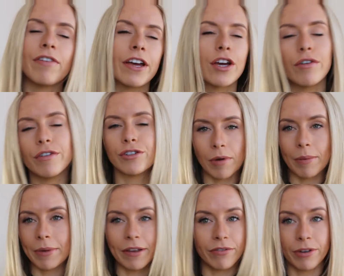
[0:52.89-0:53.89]
Vancouver
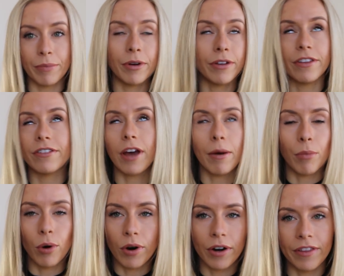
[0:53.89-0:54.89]
probably have somewhere that's got
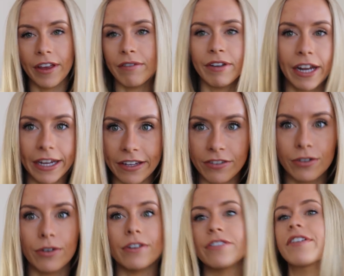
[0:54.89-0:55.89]
more, and they have a Nike
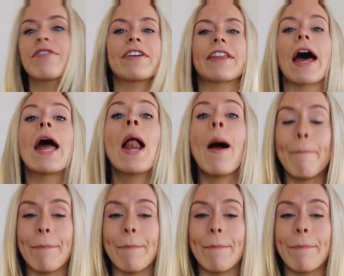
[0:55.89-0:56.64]
store and stuff like that.